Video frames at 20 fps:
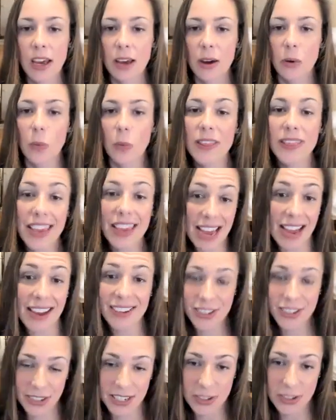when they
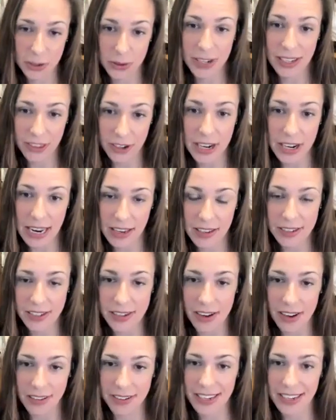actually do get their hands
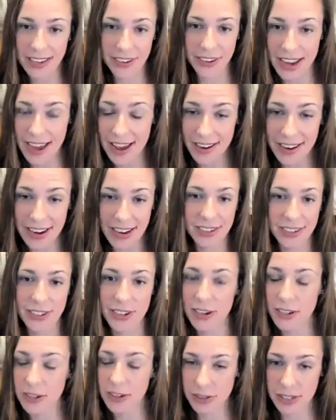on the internet and
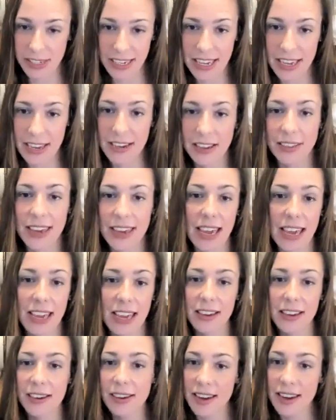start using it,
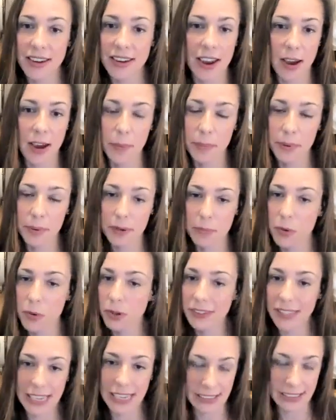they end up more
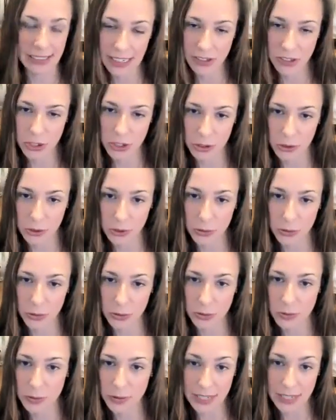likely
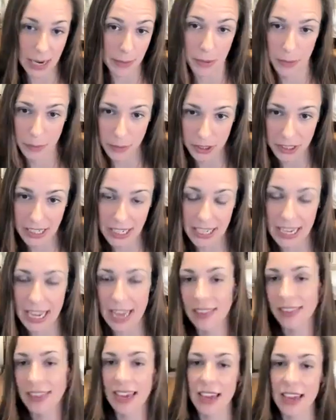to cyberbully,
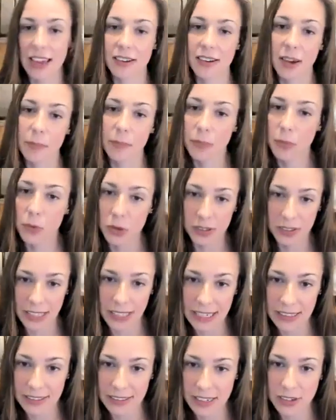and they end up more
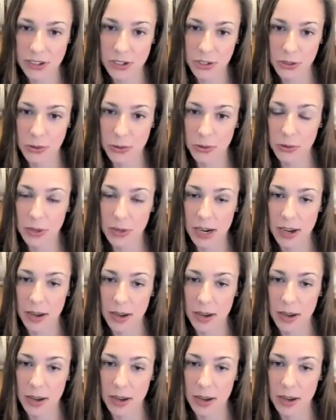likely to